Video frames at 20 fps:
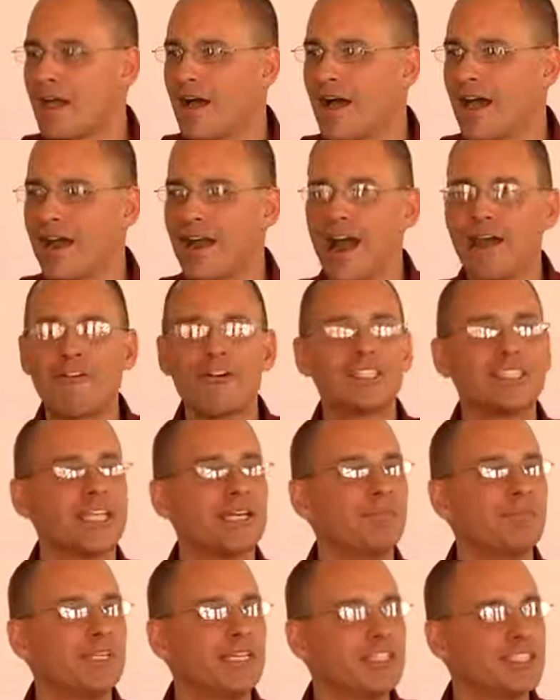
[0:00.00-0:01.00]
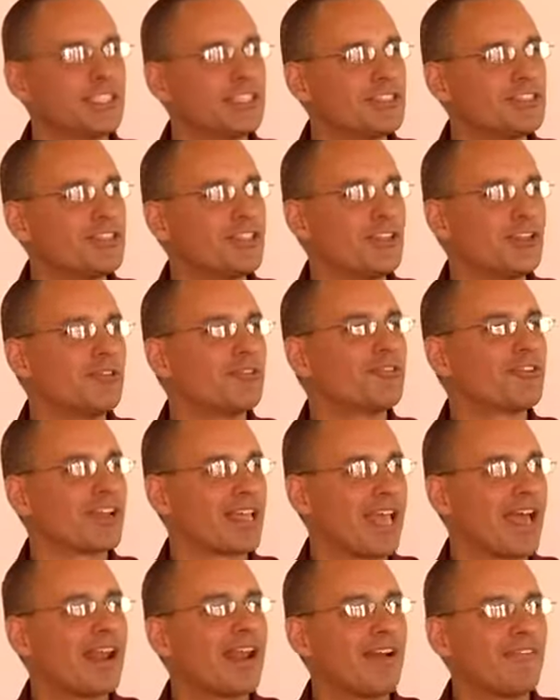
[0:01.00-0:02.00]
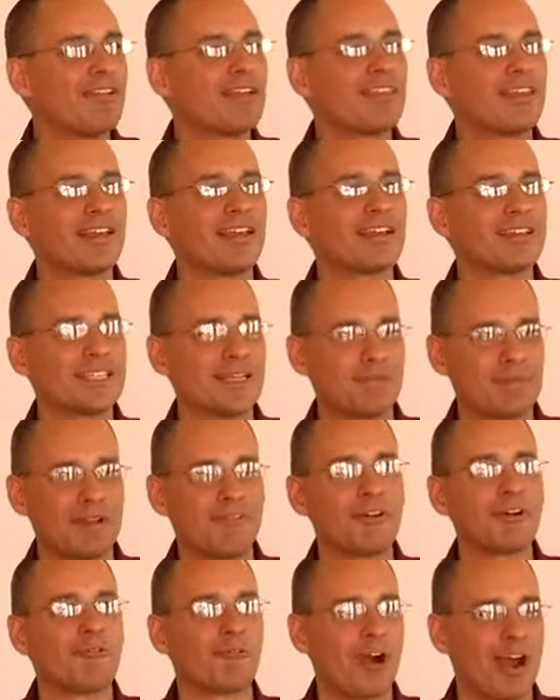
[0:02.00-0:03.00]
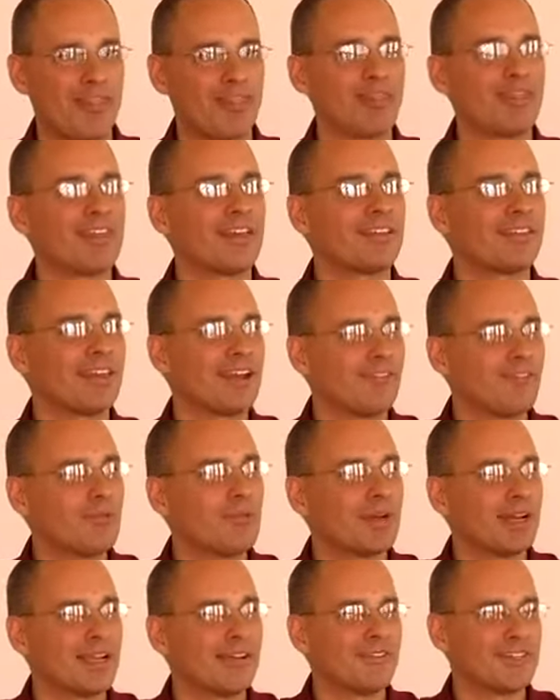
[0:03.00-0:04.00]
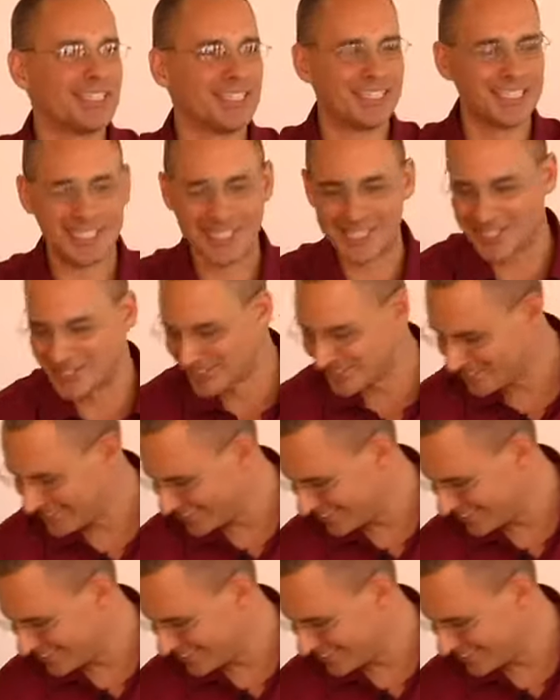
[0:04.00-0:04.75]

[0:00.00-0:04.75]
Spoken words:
And Irish amnesia is that you forget everything except every rotten thing that everybody ever did to you.